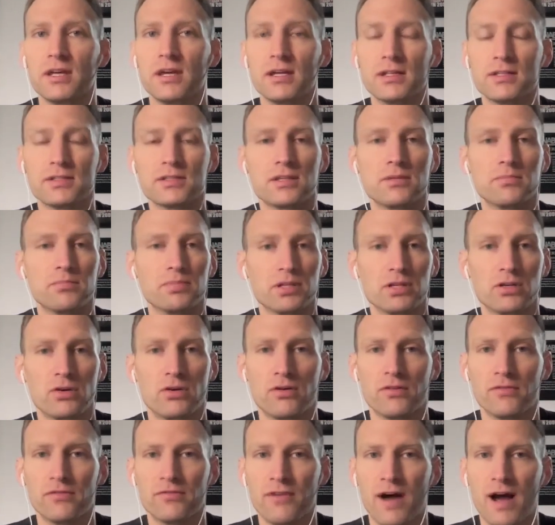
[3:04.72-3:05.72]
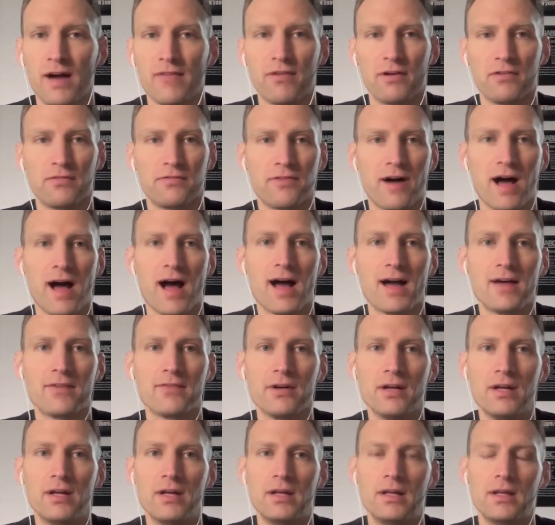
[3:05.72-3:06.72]
than simply going
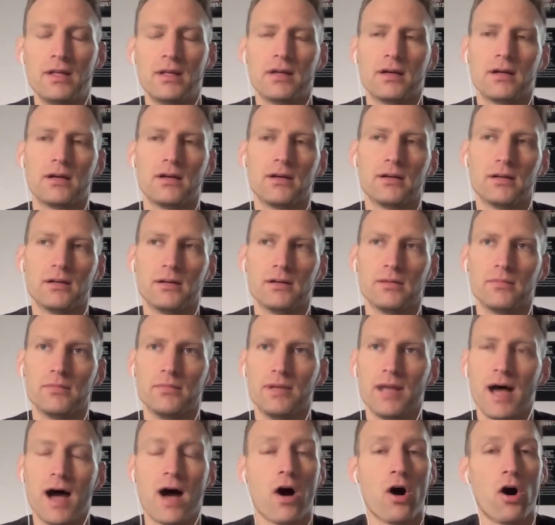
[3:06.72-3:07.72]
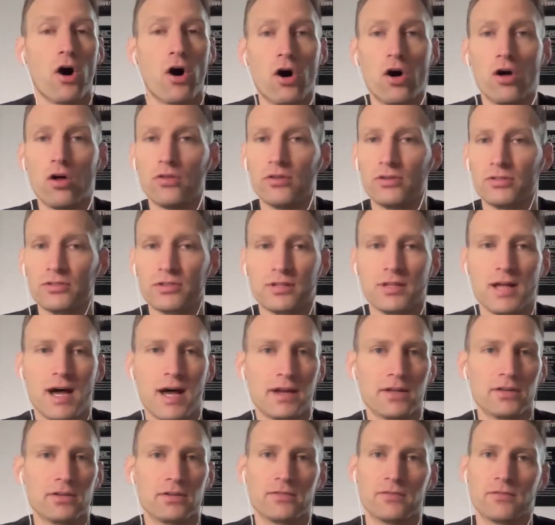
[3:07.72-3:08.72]
5-on-5. Not all, there's a lot
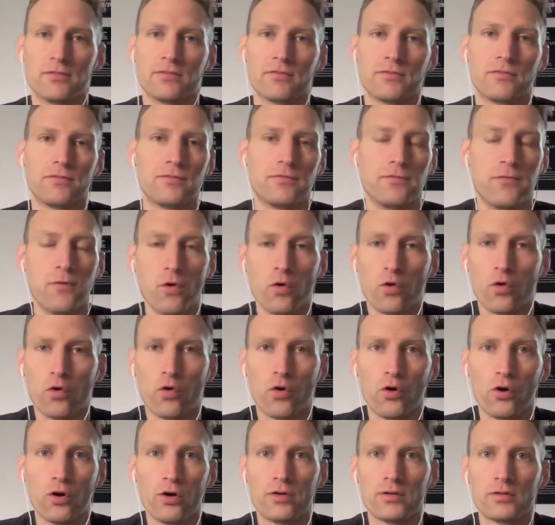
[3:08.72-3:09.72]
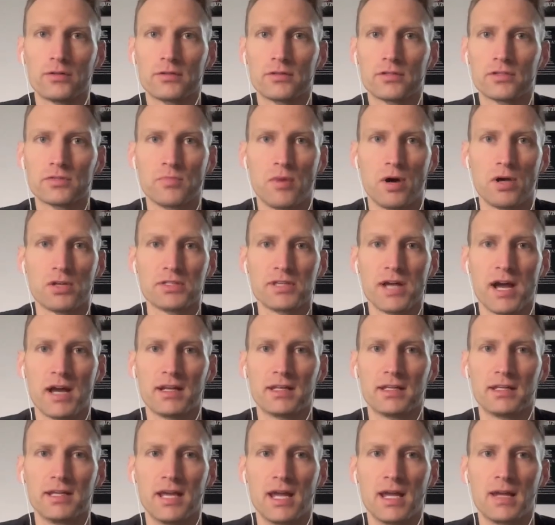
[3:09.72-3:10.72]
of full court,
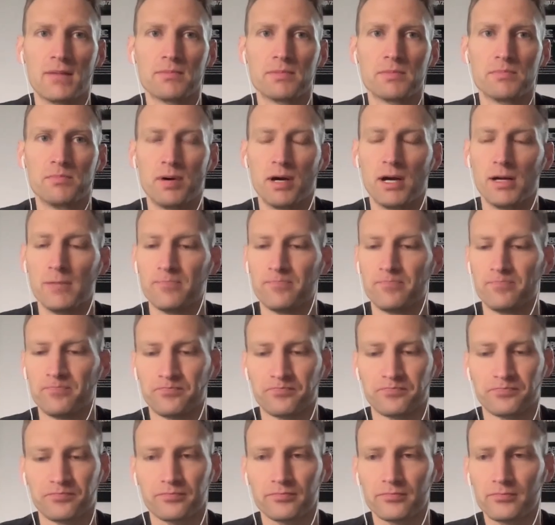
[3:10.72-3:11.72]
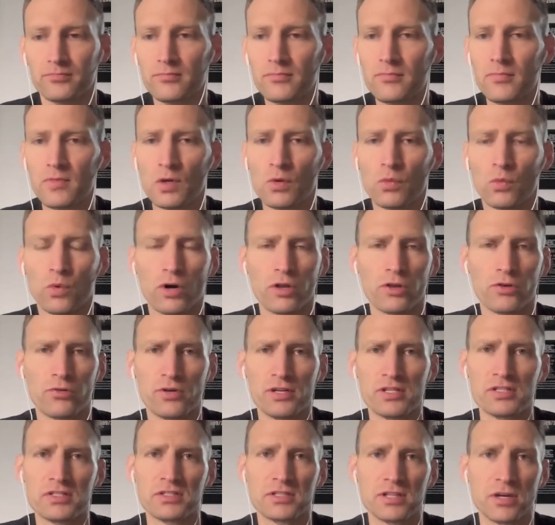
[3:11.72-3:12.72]
small-sided games, but one of the
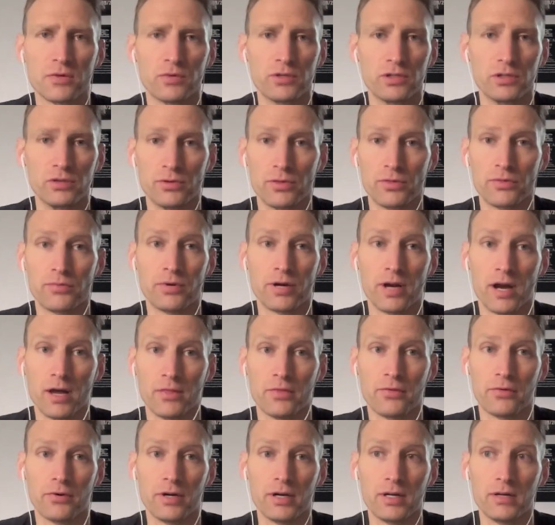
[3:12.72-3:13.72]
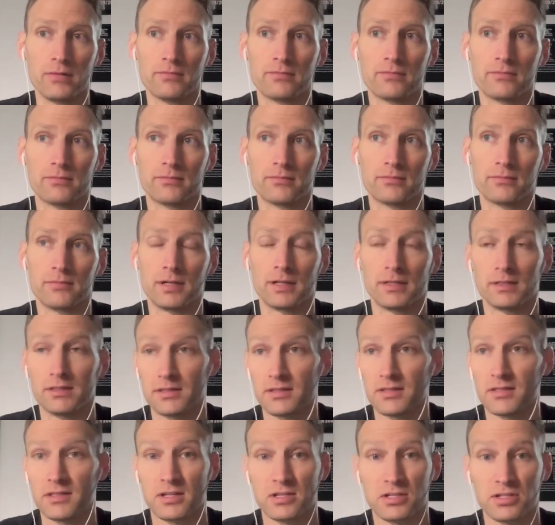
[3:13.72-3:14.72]
reasons that we do 3-on-3, right, is
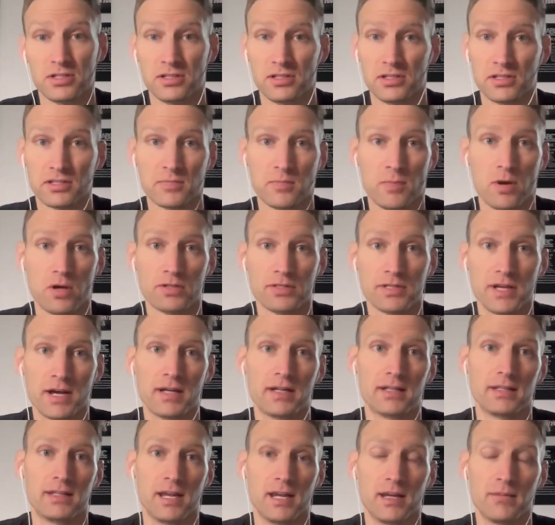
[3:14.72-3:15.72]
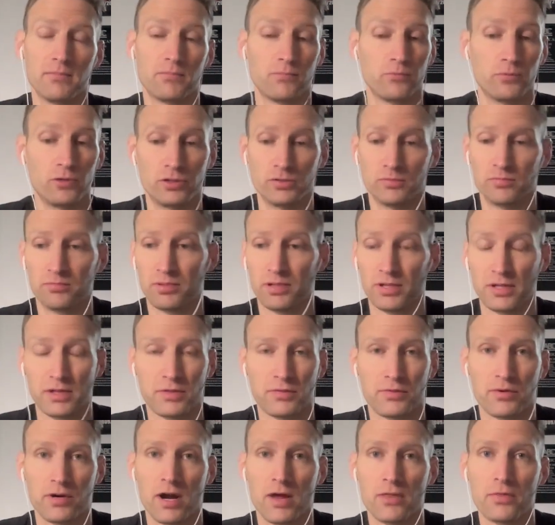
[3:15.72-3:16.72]
essentially a small-sided game. We should play
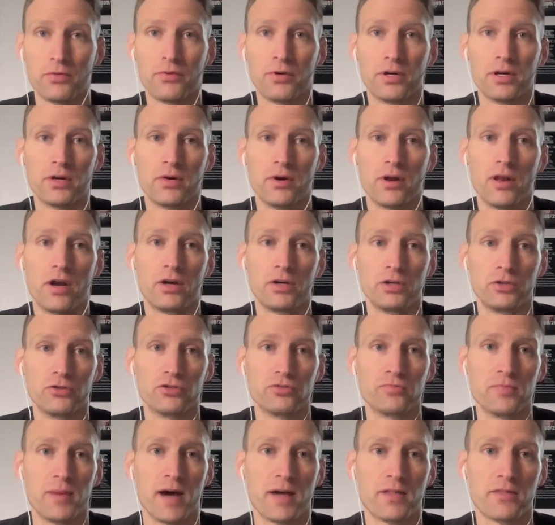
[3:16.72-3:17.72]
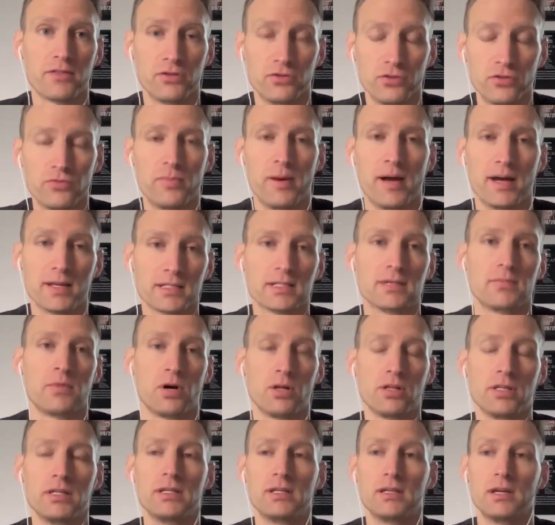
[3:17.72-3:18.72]
3-on-3 at our youth
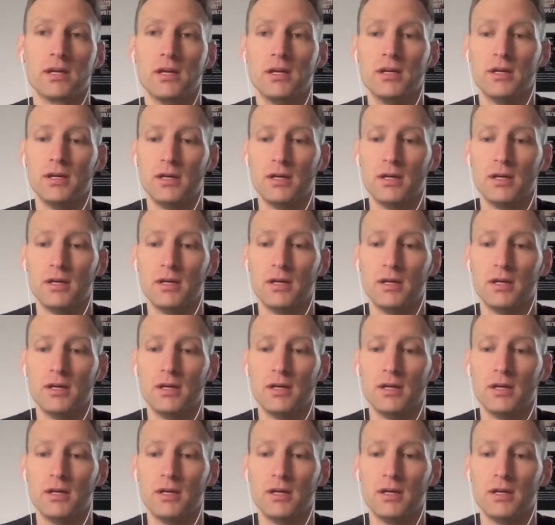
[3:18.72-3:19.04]
basketball league,